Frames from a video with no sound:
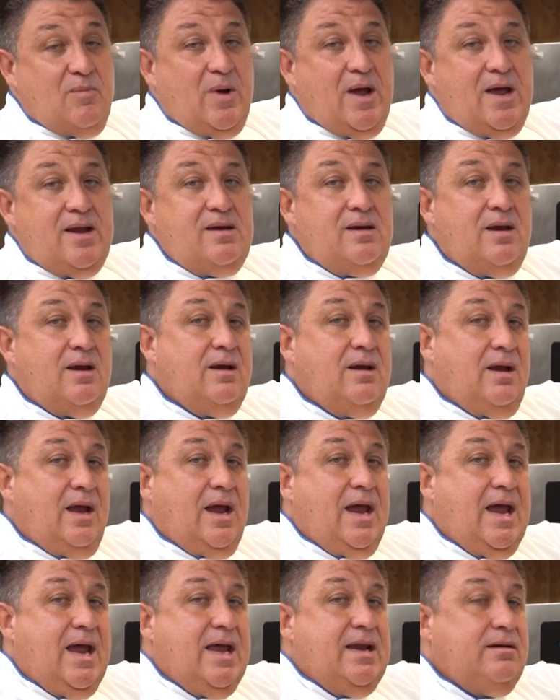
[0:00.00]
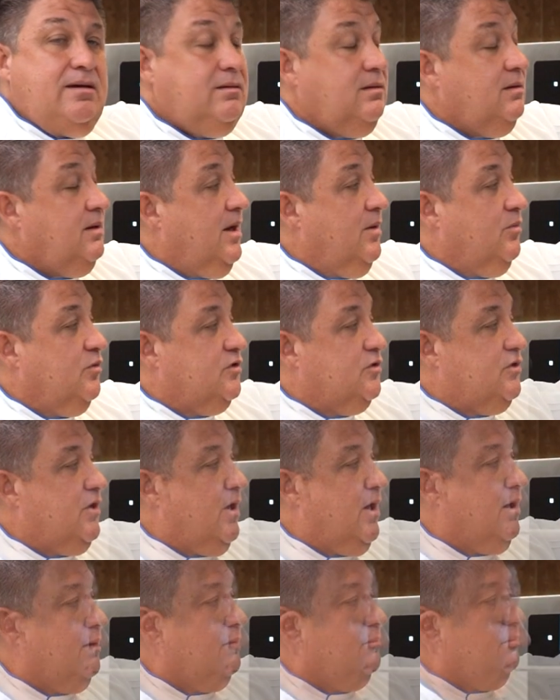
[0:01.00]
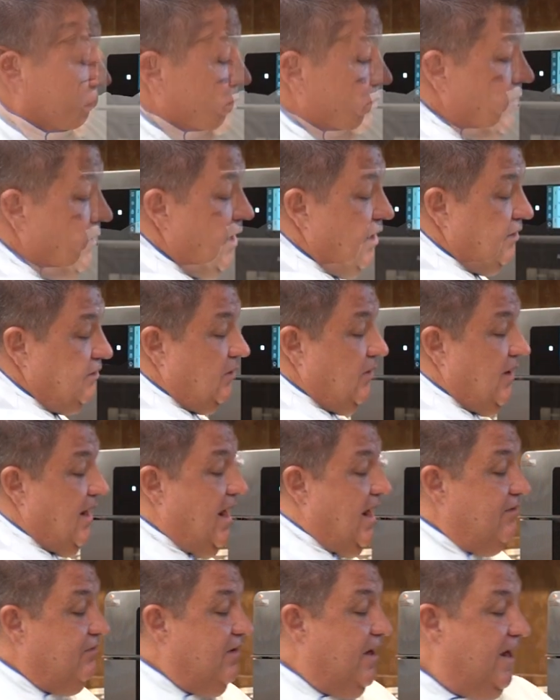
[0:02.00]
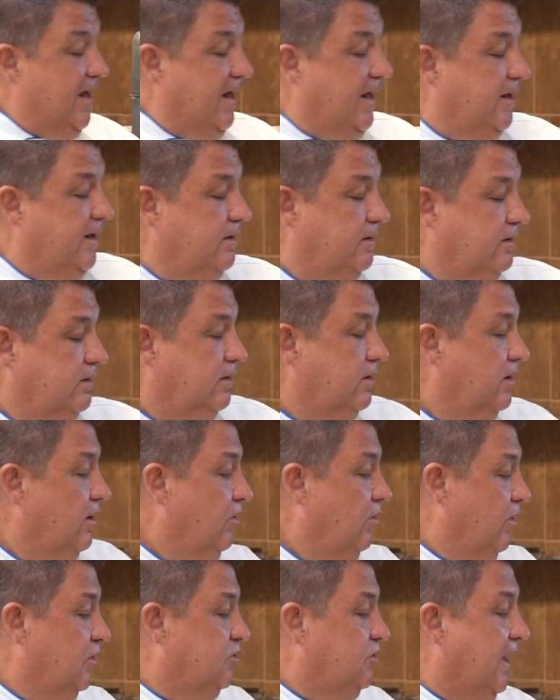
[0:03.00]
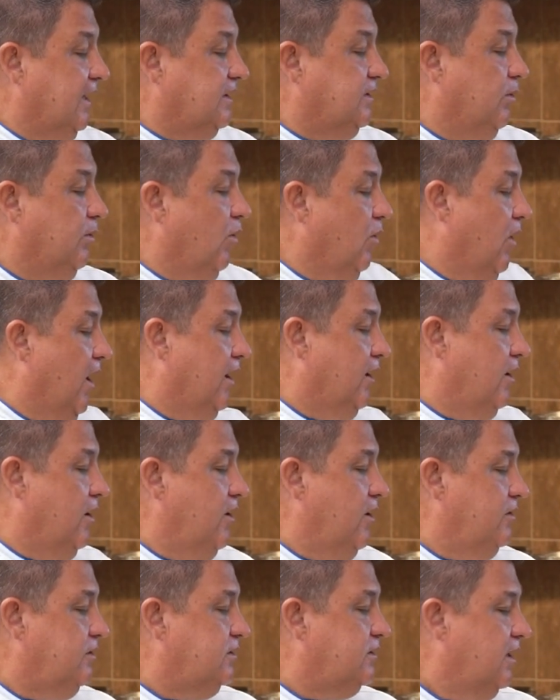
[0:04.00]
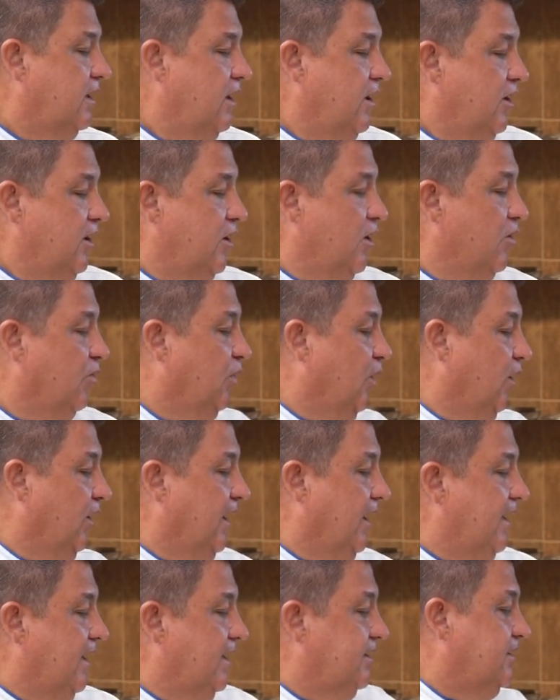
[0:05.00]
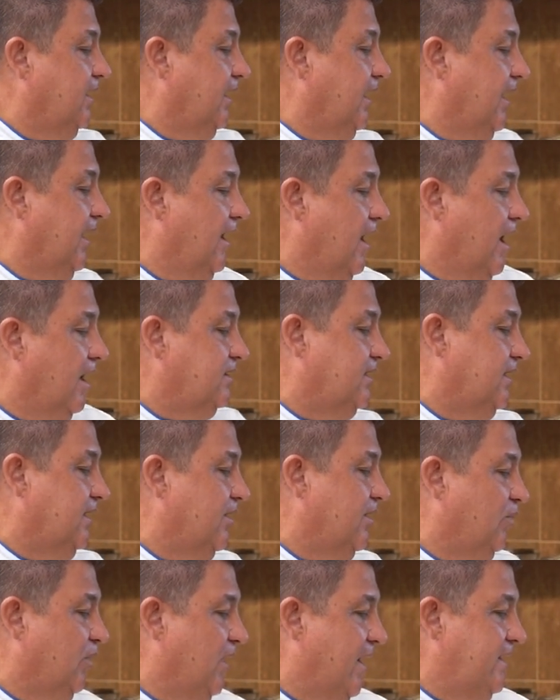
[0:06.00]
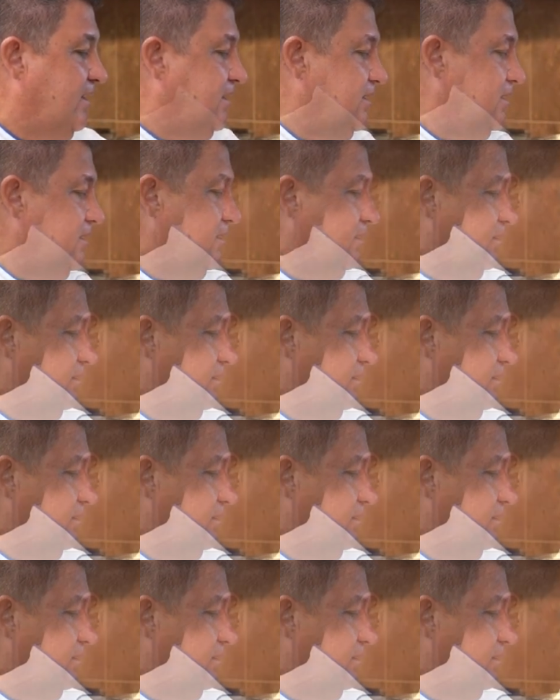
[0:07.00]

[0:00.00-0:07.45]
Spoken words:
button and it will start. We also have a retractable water hose. You'll pull it until it locks into place,